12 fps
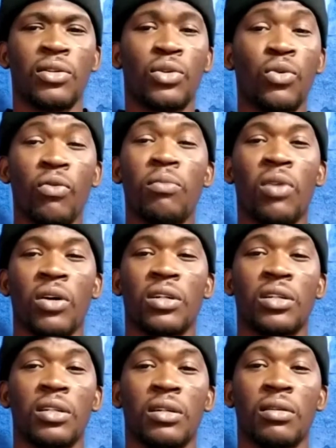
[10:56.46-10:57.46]
too
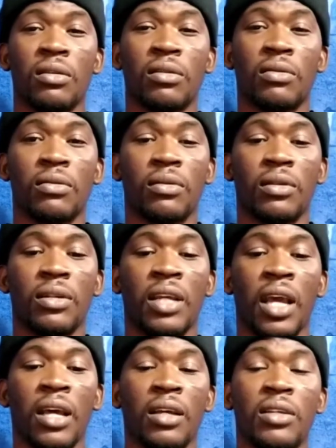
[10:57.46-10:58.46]
much.
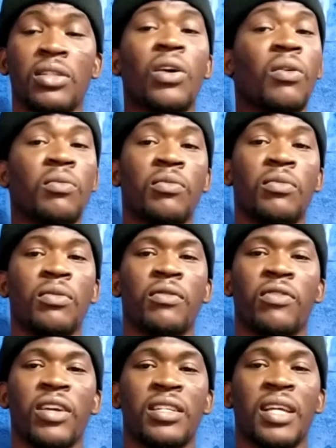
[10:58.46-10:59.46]
Yeah. So
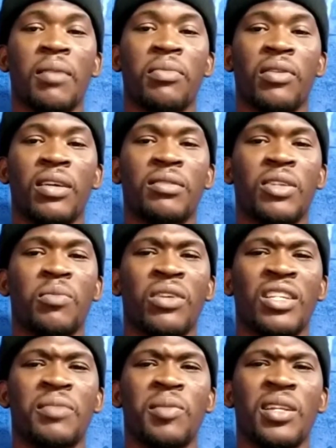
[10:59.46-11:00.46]
for example, if
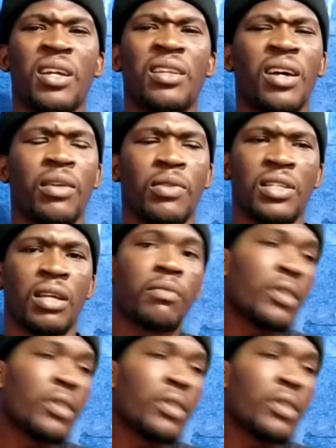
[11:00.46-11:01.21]
someone is being annoying, we'll say,